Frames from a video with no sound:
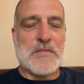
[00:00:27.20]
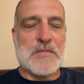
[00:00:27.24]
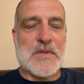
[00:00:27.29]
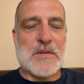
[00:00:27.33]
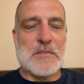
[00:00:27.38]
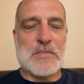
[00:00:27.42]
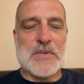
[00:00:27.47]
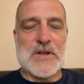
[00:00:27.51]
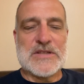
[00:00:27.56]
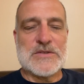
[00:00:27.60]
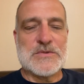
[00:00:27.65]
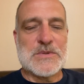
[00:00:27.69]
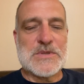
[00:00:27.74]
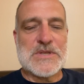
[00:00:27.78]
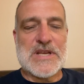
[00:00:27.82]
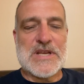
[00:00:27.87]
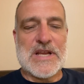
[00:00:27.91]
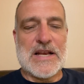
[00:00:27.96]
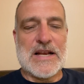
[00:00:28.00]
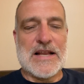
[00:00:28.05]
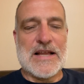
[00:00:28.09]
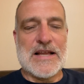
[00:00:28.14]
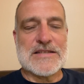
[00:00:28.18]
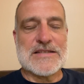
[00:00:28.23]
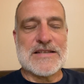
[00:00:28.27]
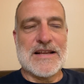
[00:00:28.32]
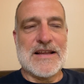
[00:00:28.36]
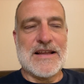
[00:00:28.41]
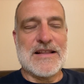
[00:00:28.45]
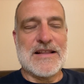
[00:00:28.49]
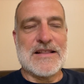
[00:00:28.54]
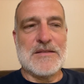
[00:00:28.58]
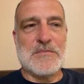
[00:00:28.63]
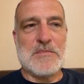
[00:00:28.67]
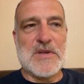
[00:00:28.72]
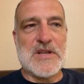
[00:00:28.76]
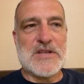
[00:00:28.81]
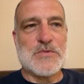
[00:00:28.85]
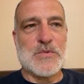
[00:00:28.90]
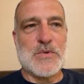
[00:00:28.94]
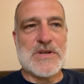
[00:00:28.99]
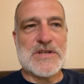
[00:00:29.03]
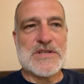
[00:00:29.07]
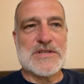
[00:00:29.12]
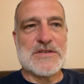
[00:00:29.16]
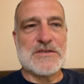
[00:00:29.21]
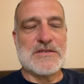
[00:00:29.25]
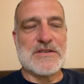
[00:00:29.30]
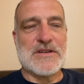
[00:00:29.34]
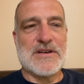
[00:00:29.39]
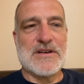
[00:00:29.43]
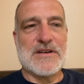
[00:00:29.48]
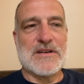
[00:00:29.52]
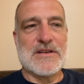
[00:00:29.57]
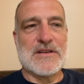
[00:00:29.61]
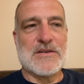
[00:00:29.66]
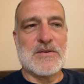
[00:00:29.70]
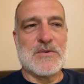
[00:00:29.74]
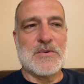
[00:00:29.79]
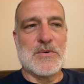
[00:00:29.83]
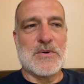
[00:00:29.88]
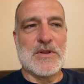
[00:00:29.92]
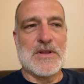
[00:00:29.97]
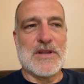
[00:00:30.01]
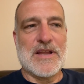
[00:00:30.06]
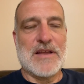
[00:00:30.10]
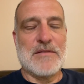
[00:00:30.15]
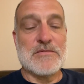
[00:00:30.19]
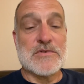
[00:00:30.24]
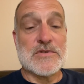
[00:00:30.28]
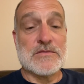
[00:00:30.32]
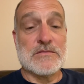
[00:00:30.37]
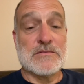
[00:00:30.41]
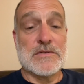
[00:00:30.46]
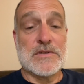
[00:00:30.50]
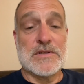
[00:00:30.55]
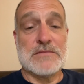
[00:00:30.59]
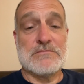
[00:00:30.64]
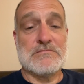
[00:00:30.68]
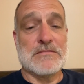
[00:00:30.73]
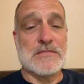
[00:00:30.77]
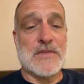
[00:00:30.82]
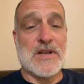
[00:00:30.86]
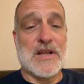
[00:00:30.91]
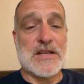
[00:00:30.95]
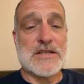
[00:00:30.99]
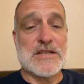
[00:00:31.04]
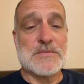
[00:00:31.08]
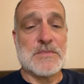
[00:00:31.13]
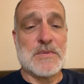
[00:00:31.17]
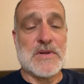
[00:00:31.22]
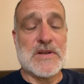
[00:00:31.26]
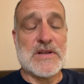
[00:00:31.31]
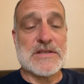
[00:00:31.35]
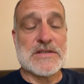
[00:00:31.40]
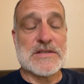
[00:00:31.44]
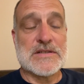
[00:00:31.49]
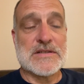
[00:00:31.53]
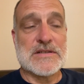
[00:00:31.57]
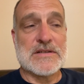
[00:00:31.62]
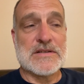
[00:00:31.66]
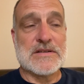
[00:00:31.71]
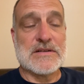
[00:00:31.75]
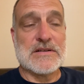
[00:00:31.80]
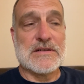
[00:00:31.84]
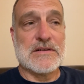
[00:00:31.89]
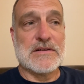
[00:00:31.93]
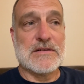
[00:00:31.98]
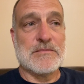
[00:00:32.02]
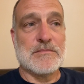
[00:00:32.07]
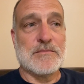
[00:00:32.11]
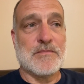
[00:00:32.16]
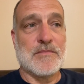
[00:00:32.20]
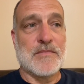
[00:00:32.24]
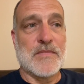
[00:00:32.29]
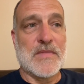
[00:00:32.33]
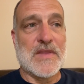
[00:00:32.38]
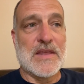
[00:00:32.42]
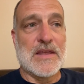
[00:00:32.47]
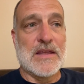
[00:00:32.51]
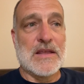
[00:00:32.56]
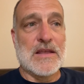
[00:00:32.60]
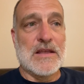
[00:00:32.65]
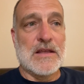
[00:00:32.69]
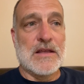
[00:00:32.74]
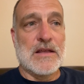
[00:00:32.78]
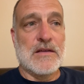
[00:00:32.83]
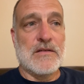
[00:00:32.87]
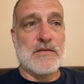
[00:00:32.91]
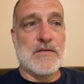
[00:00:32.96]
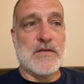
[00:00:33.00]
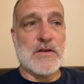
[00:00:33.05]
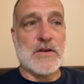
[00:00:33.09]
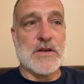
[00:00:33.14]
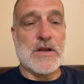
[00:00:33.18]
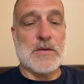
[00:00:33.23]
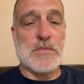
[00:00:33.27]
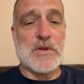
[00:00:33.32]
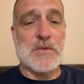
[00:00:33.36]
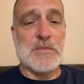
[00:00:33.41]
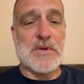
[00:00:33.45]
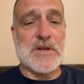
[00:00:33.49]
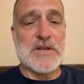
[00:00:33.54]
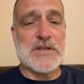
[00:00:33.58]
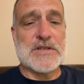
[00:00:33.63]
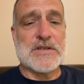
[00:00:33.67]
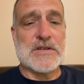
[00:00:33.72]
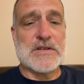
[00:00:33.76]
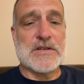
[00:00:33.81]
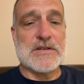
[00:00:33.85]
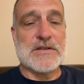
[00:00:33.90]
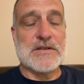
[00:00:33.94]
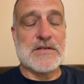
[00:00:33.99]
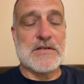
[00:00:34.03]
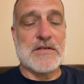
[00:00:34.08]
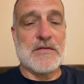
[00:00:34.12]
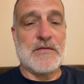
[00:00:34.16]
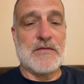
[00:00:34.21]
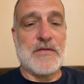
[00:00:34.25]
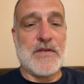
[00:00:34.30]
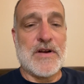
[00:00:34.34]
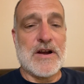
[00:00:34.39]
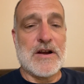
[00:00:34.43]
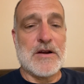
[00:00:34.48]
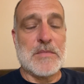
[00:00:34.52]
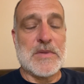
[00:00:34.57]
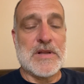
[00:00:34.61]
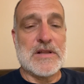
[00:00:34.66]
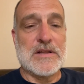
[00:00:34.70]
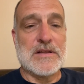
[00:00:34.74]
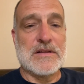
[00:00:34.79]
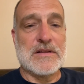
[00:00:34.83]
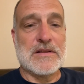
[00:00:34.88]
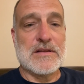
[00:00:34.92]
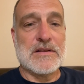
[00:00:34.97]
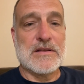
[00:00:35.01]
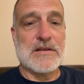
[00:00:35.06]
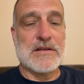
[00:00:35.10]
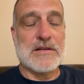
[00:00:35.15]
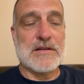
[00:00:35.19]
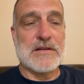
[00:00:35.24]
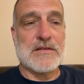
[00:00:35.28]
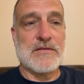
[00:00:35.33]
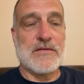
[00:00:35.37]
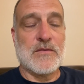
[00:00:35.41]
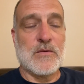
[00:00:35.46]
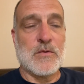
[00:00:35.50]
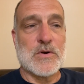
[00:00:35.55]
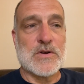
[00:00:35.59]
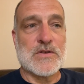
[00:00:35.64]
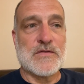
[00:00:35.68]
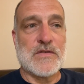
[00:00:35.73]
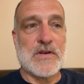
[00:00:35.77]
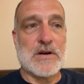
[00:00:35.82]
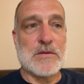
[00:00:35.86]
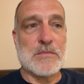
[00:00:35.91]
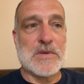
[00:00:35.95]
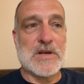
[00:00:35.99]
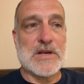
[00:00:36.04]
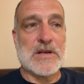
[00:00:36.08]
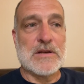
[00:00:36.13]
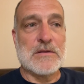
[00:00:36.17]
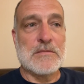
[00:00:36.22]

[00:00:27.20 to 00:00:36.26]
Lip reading: Place we stayed last night, the Best Western there in Coeur d'Alene, was a really nice place. Filled up with a bunch of firemen, forest firemen.